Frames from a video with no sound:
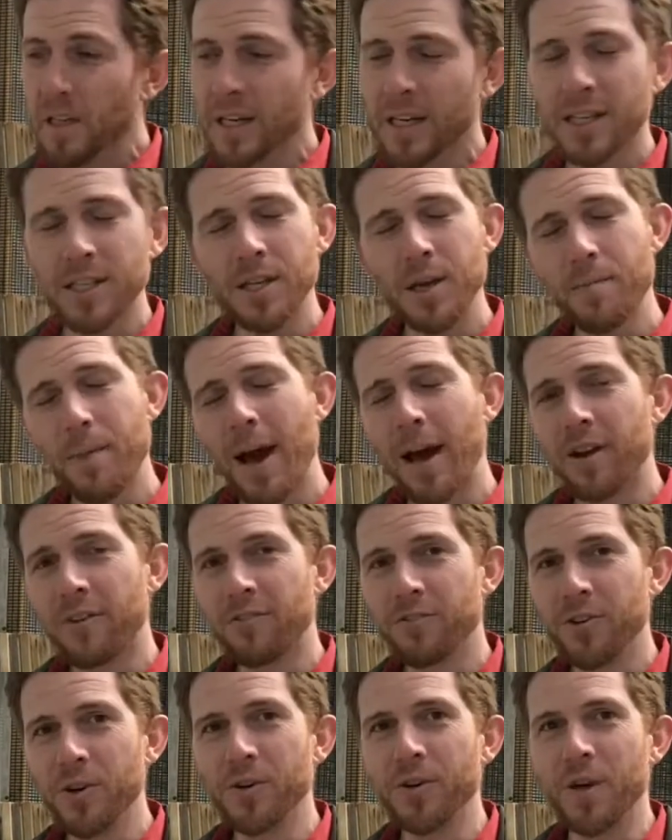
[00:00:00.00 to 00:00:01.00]
Because the amount
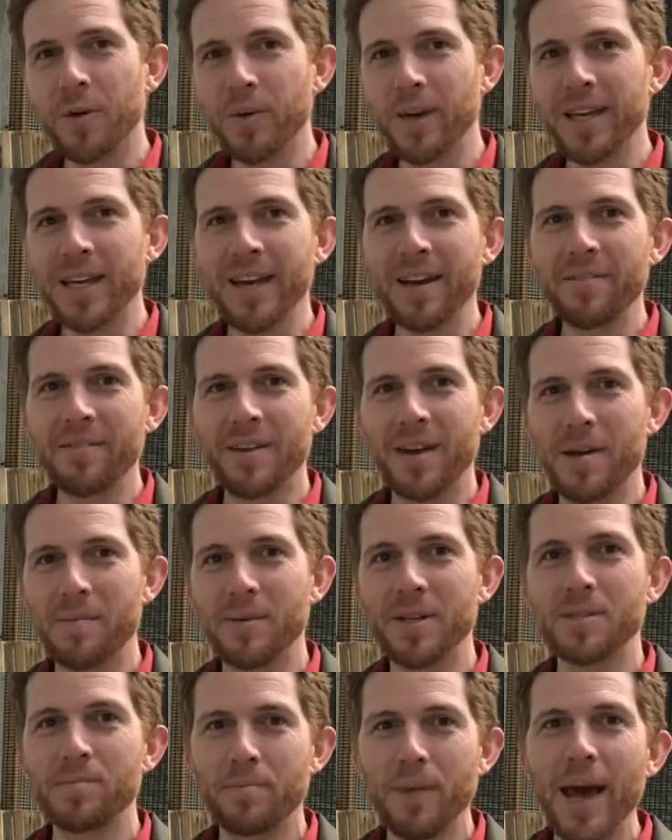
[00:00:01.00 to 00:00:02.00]
of food that we give them
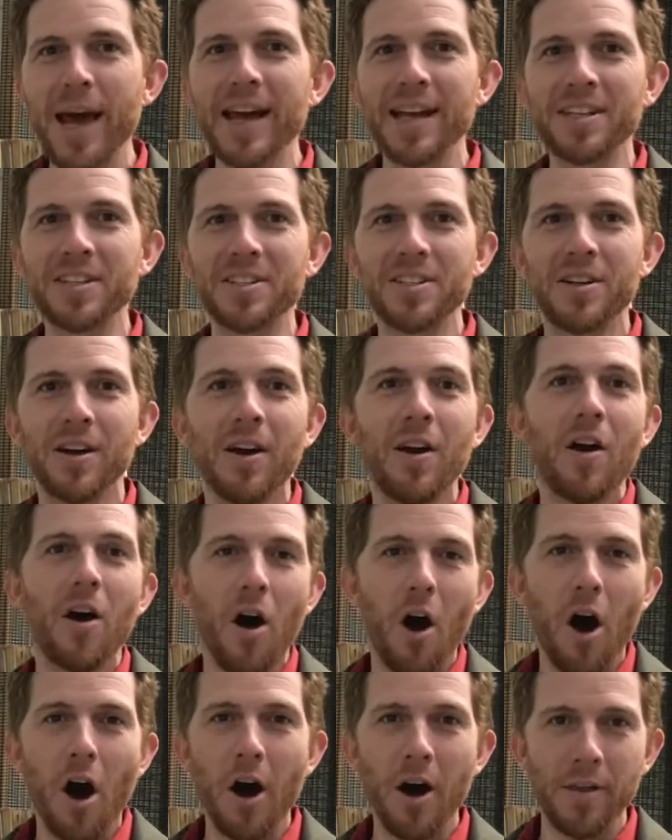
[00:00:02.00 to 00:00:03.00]
is based
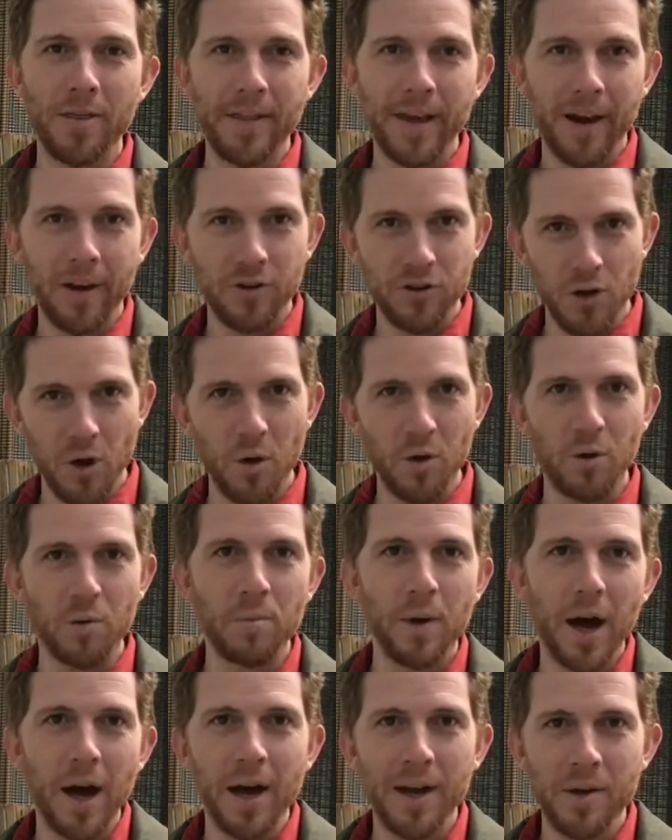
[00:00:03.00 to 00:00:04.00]
on their total
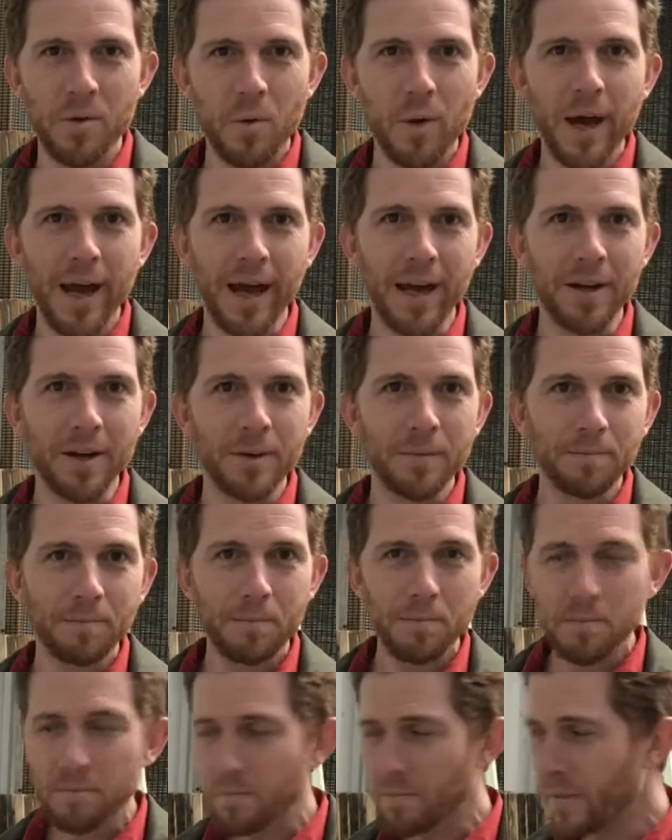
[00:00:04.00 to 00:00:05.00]
body weight,
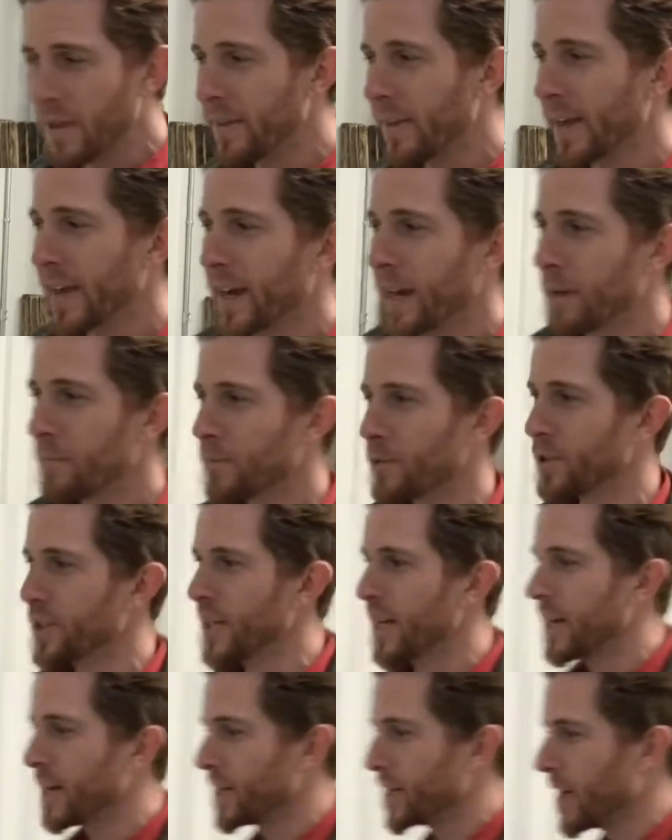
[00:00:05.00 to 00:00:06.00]
and they get a
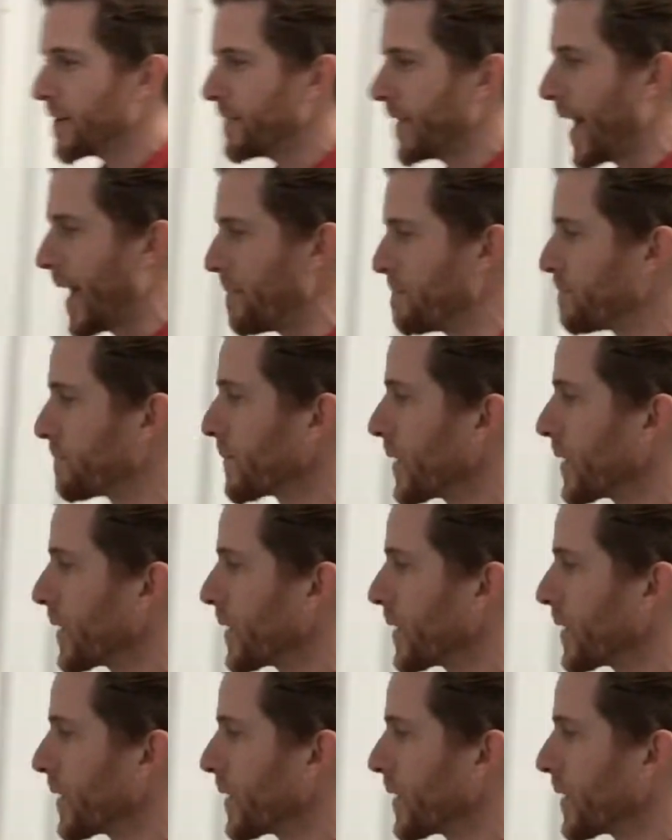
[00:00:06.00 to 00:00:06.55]
percentage of that.